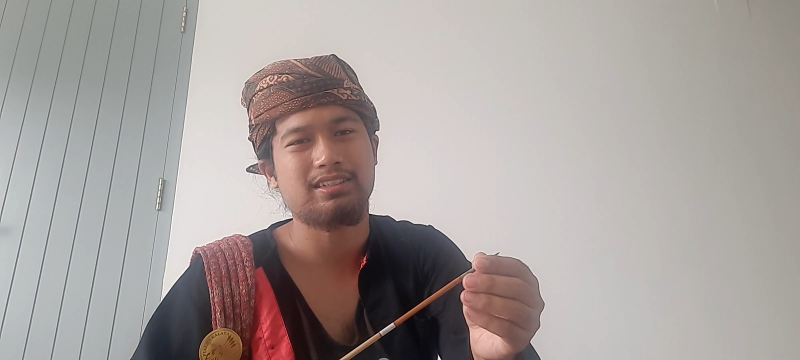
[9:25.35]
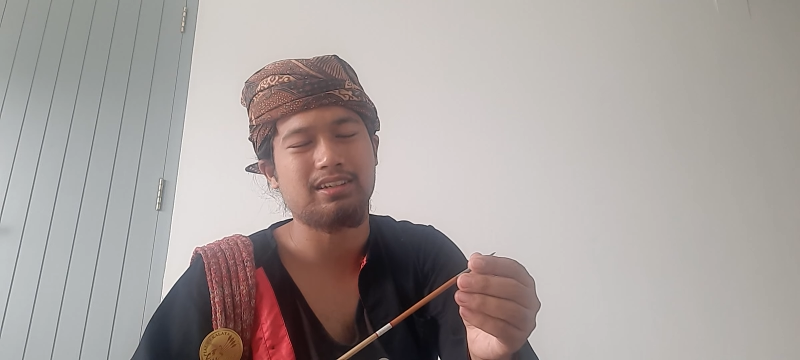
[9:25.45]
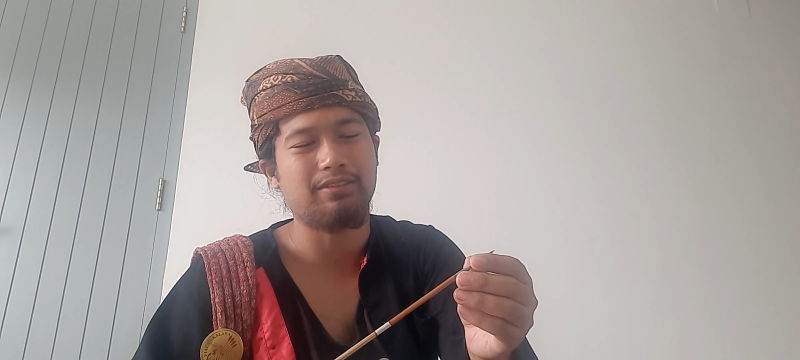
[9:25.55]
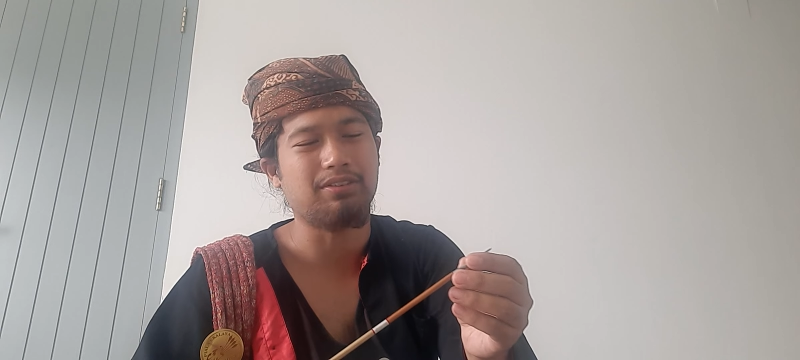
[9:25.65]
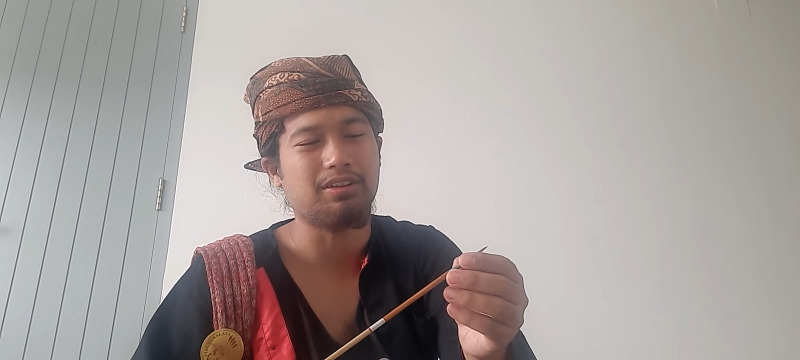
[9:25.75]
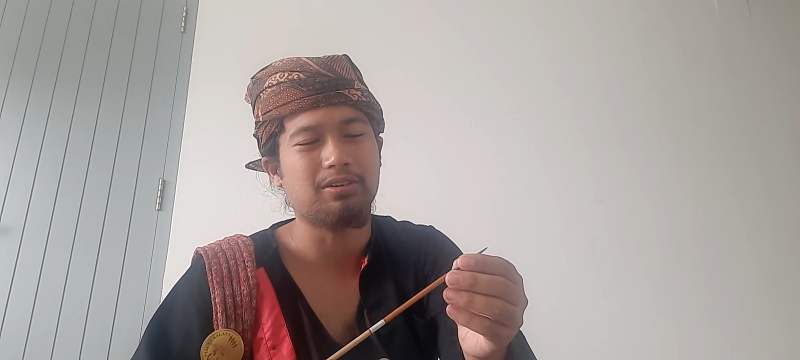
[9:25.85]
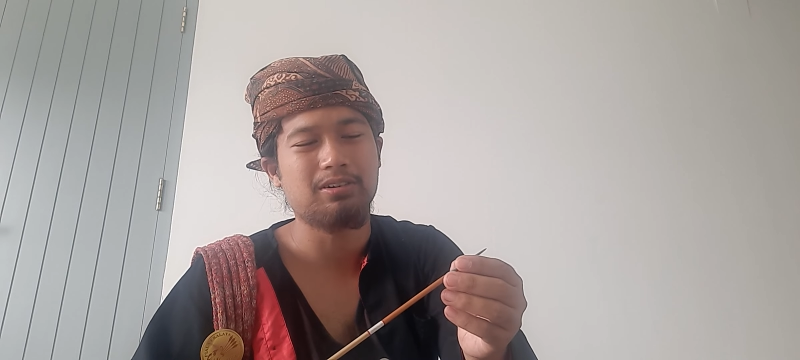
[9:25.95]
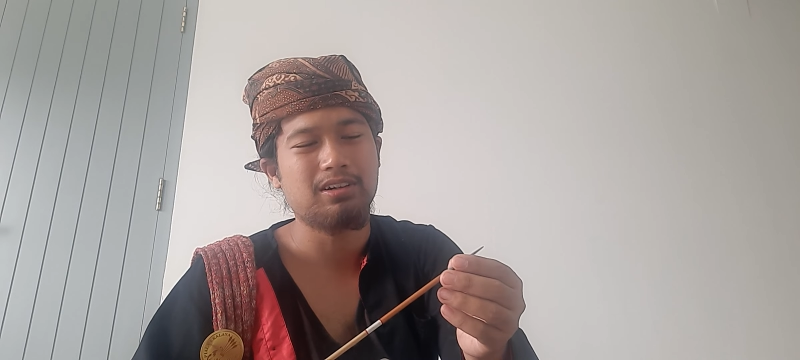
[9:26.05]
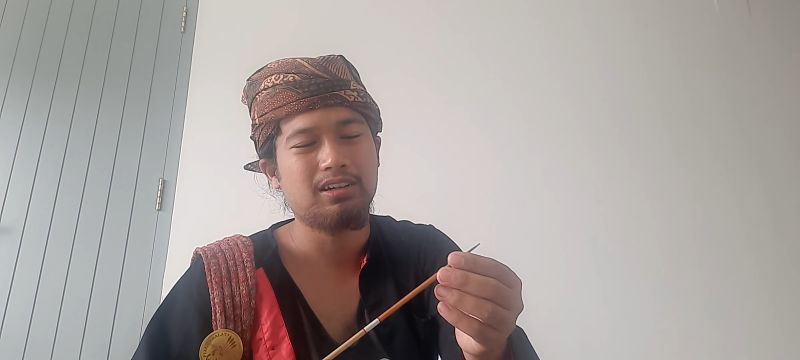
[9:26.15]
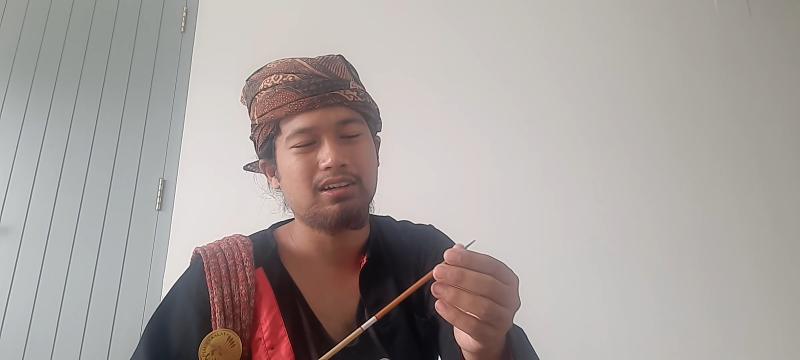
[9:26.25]
Even
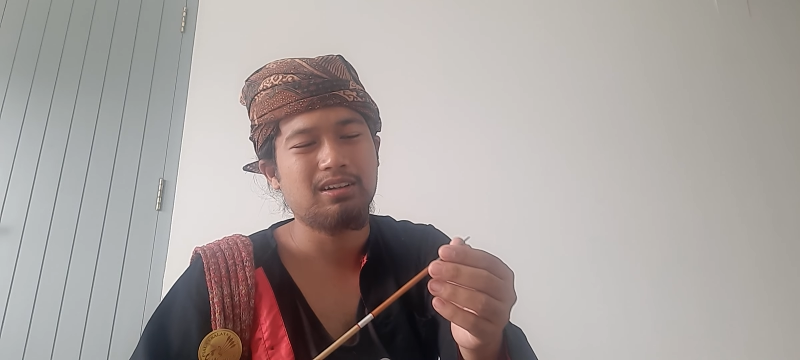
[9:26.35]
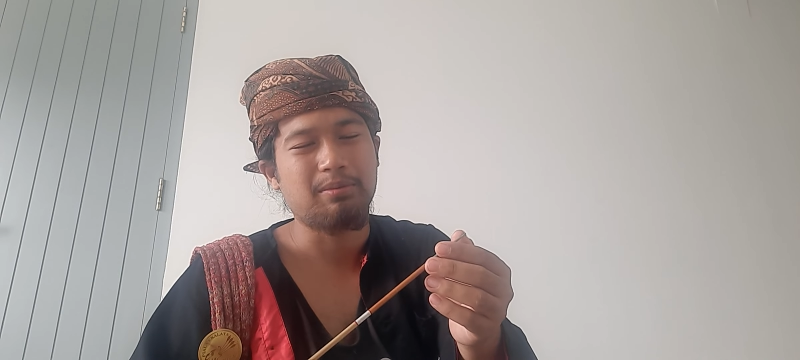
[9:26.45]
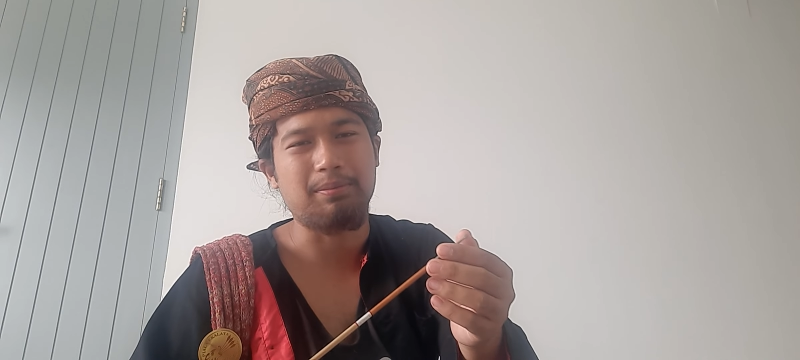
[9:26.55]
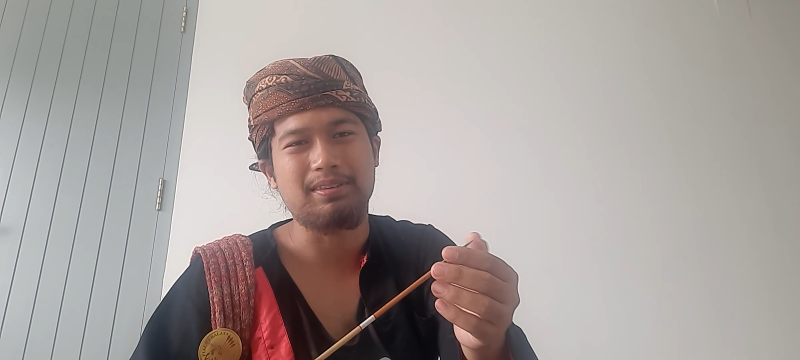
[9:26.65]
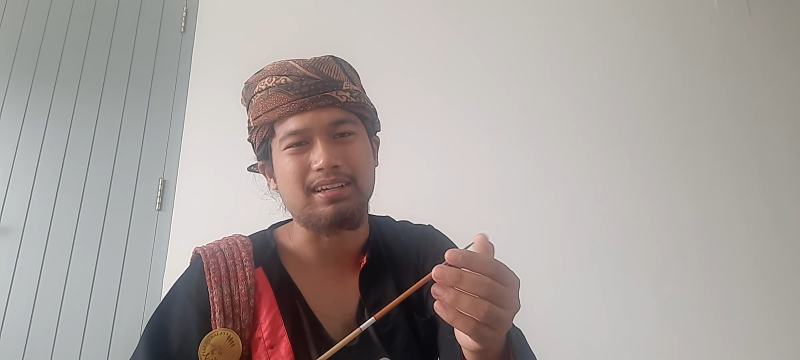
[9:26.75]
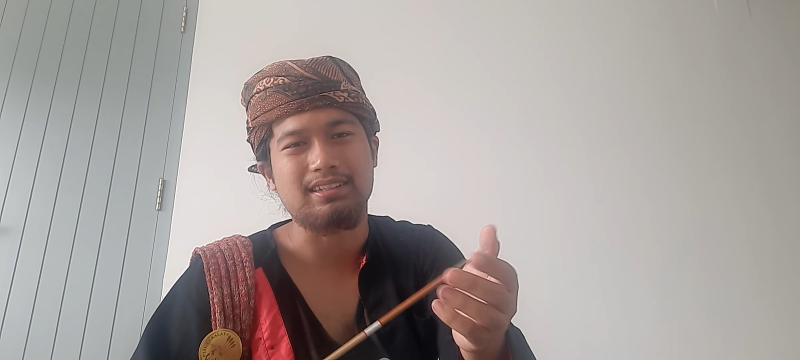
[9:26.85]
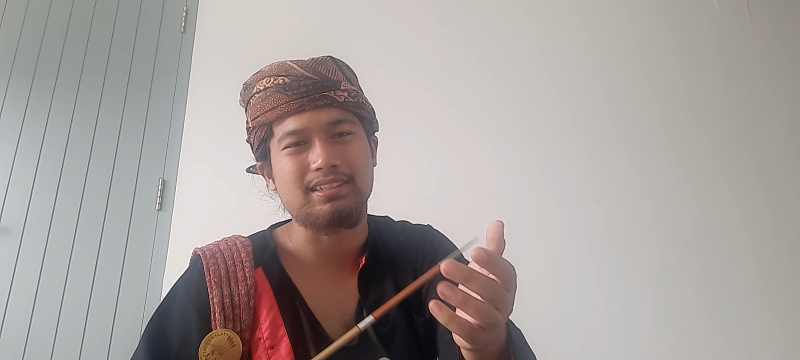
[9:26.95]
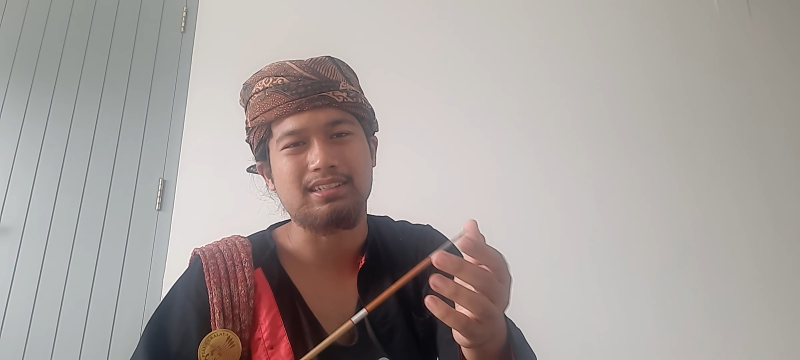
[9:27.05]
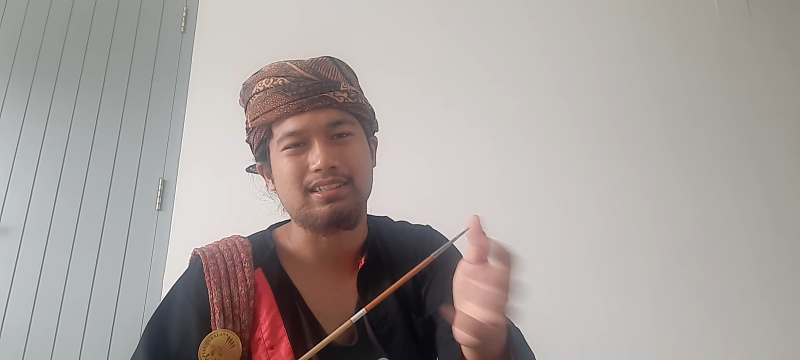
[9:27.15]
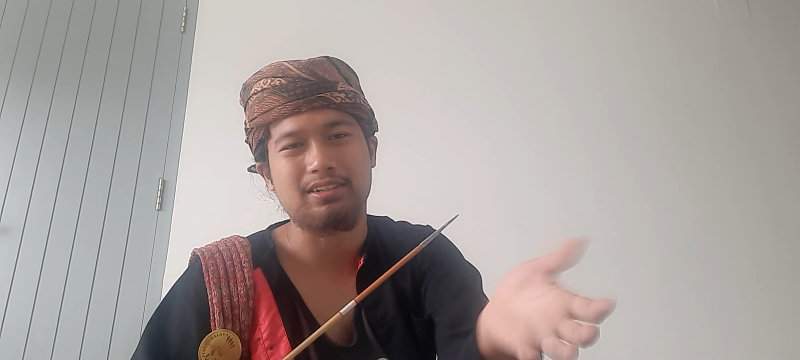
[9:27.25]
though maybe
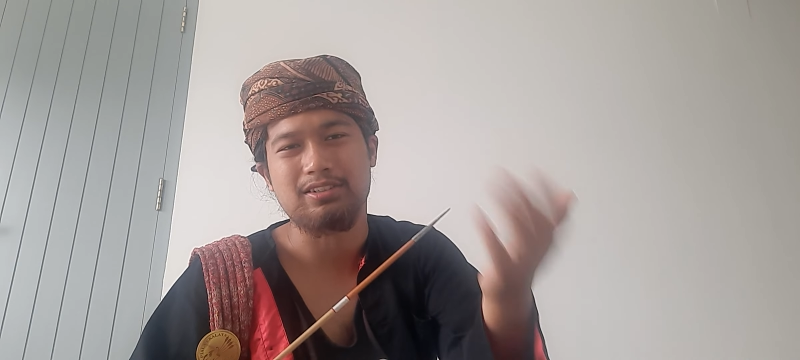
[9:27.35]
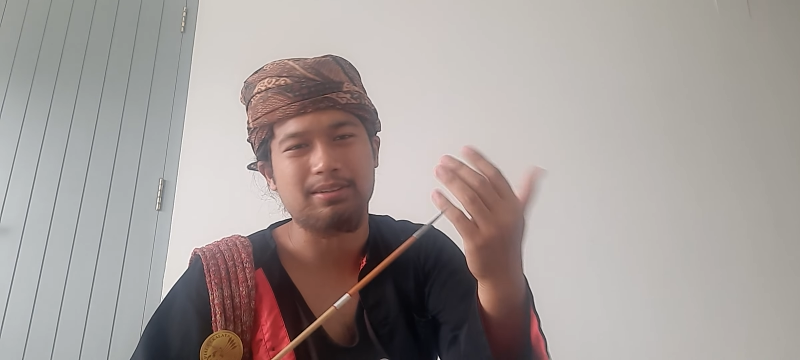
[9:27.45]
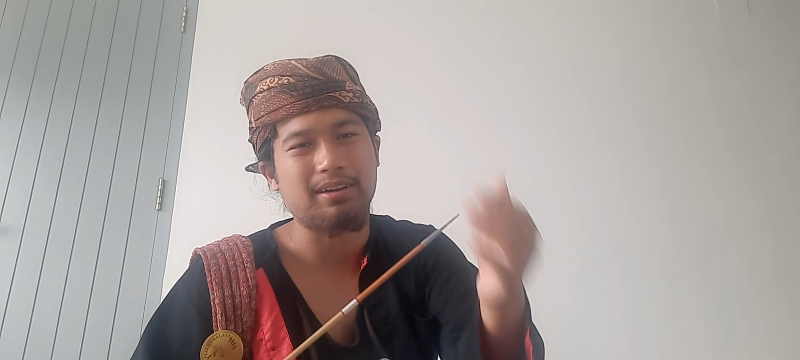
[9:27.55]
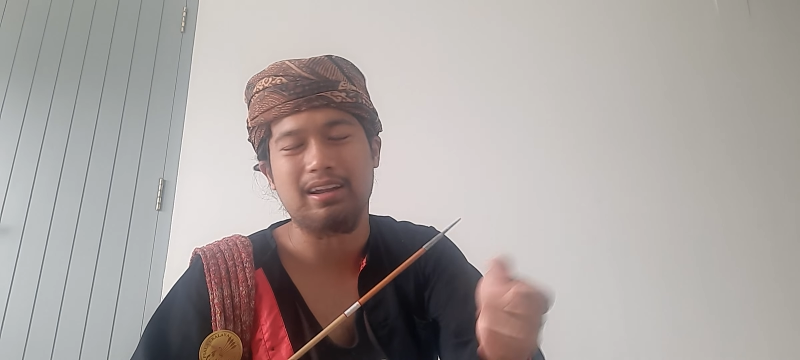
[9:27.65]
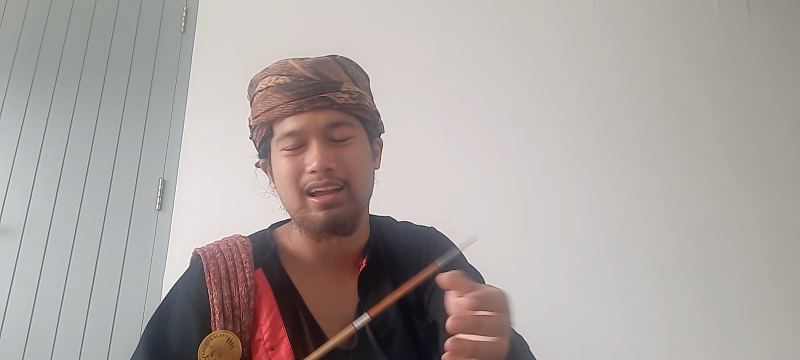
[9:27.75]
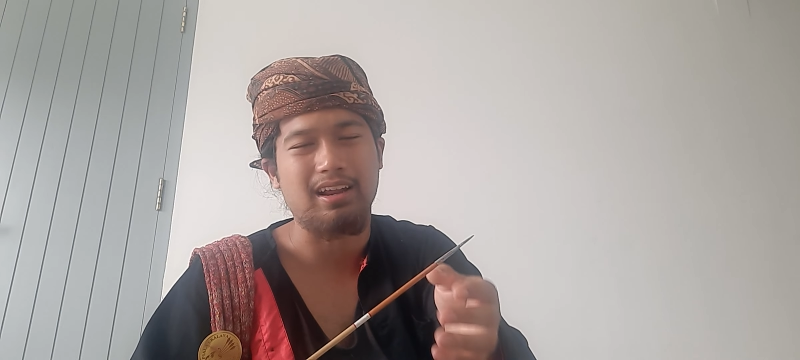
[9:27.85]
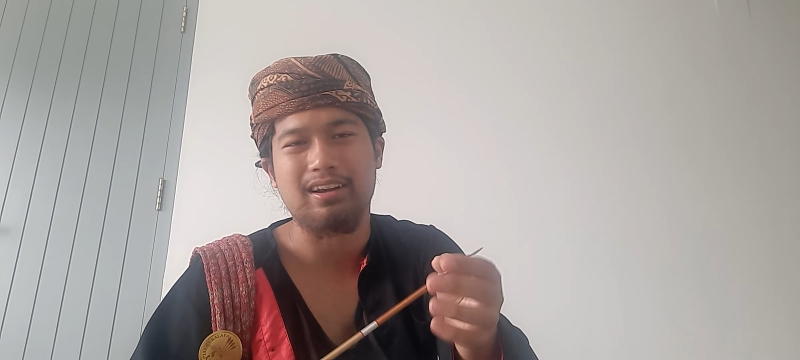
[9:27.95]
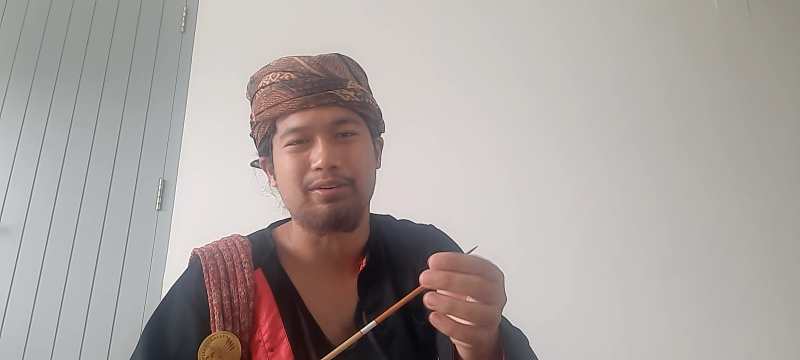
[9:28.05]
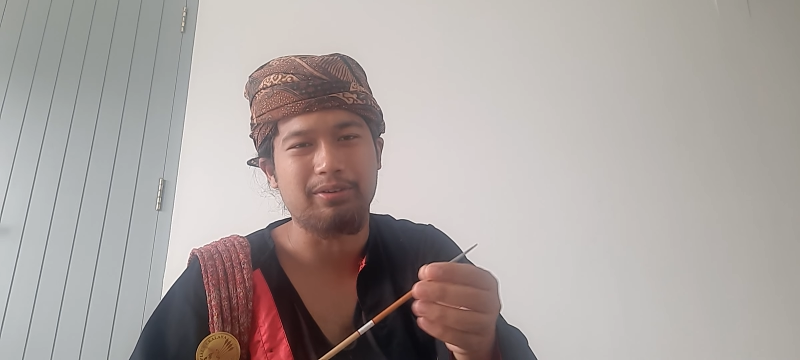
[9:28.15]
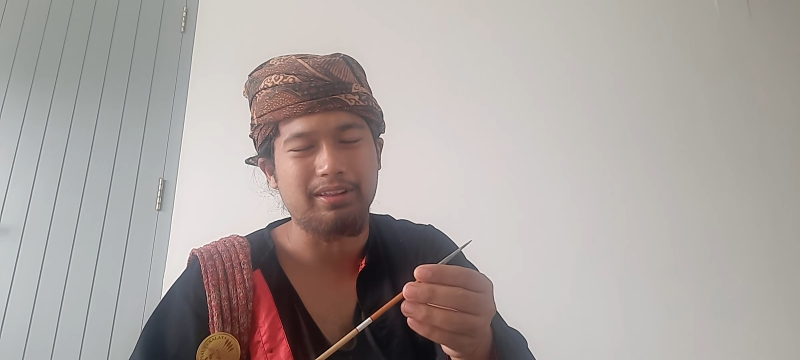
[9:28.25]
1060 or something. I
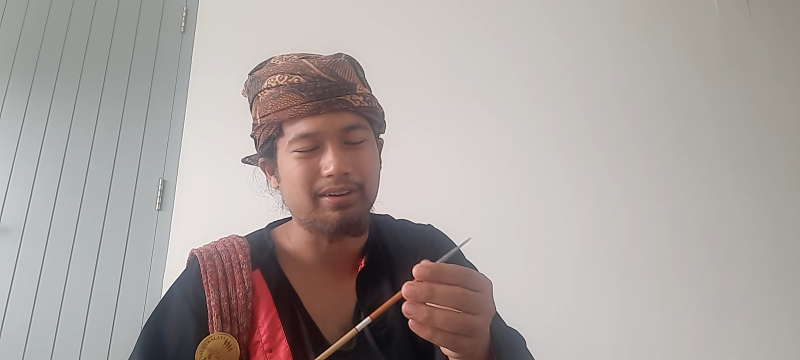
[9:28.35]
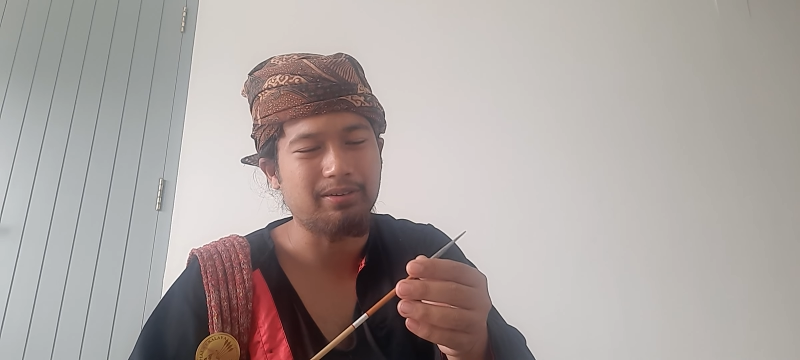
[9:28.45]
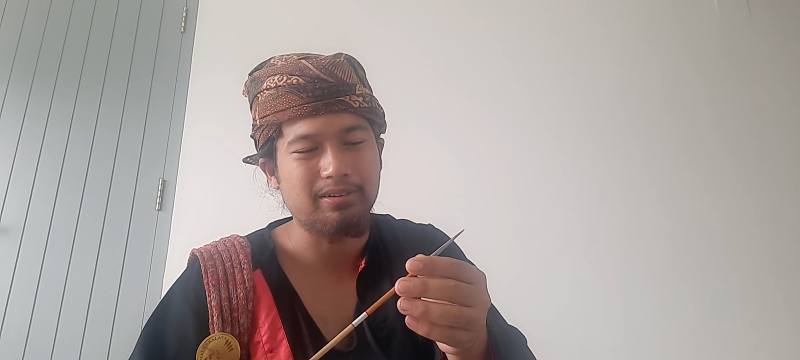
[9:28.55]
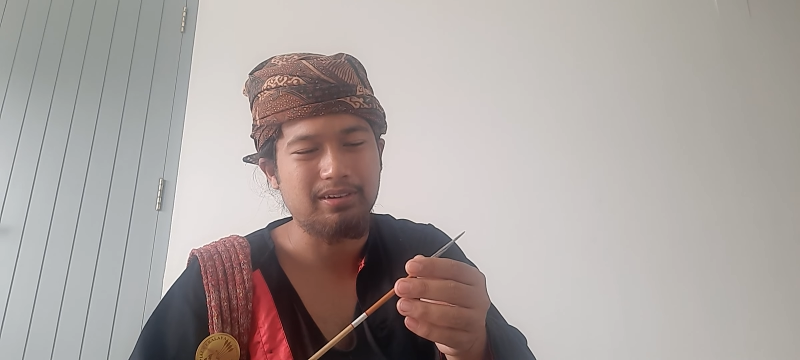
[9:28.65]
don't really know.